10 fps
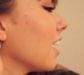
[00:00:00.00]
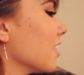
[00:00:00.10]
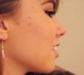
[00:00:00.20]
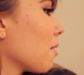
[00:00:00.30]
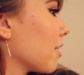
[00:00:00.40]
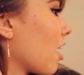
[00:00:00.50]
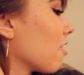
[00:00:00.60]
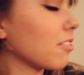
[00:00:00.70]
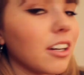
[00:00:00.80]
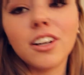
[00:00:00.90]
is coming
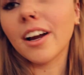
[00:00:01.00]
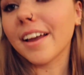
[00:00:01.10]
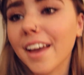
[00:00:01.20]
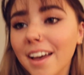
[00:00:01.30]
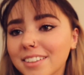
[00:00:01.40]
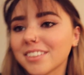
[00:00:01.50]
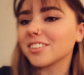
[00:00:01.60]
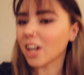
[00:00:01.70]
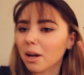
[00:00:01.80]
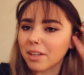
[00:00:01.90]
off on her, I guess.
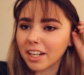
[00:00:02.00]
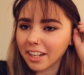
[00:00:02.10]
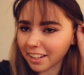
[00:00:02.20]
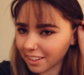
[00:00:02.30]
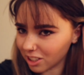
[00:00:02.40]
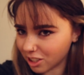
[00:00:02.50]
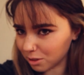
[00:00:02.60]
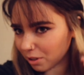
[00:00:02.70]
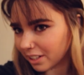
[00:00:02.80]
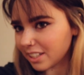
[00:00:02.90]
No, I'm kidding. I think
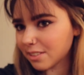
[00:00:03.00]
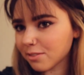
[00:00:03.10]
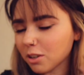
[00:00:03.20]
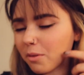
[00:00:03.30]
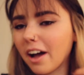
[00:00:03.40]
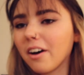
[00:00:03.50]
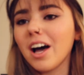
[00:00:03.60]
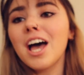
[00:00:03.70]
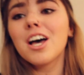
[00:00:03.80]
she's wanted these for a while.